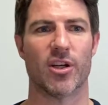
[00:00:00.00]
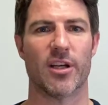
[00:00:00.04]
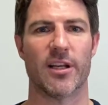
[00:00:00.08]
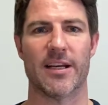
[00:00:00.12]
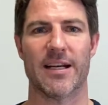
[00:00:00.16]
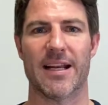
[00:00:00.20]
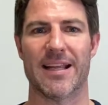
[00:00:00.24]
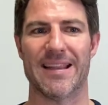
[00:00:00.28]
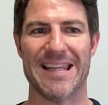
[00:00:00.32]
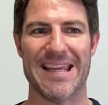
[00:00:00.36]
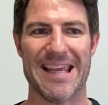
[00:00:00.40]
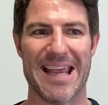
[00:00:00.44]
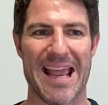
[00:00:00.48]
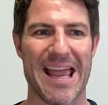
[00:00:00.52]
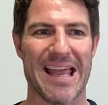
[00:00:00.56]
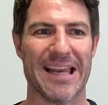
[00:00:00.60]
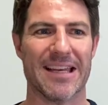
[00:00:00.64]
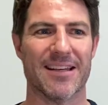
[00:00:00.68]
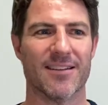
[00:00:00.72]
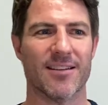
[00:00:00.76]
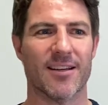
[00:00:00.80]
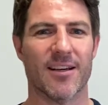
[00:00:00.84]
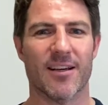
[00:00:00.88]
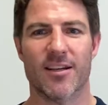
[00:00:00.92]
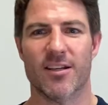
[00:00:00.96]
And at the end,
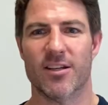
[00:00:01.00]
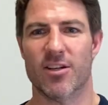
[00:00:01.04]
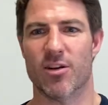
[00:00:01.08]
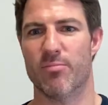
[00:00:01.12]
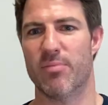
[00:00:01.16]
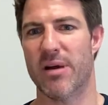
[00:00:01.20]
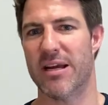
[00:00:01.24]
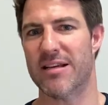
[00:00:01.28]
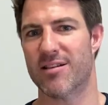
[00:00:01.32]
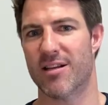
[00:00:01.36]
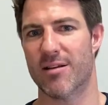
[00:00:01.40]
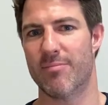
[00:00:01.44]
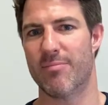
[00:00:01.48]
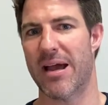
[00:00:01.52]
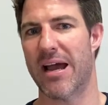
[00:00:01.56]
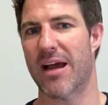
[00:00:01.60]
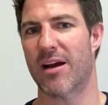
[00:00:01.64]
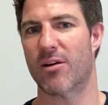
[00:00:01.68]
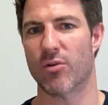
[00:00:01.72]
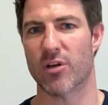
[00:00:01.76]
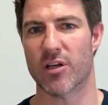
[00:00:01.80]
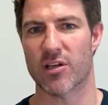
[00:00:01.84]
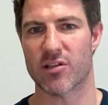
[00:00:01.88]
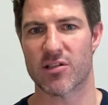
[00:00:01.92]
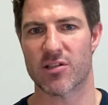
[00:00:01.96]
you're basically back
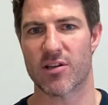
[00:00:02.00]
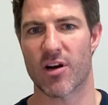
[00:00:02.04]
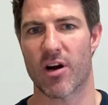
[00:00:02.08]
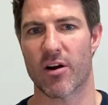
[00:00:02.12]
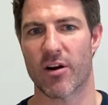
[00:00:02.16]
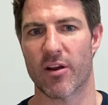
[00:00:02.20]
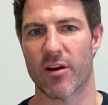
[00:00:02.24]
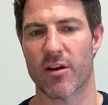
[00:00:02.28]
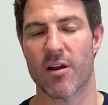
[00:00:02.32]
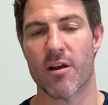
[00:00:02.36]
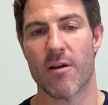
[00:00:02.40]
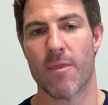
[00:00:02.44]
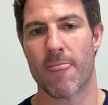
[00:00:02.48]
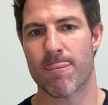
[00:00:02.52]
where you started,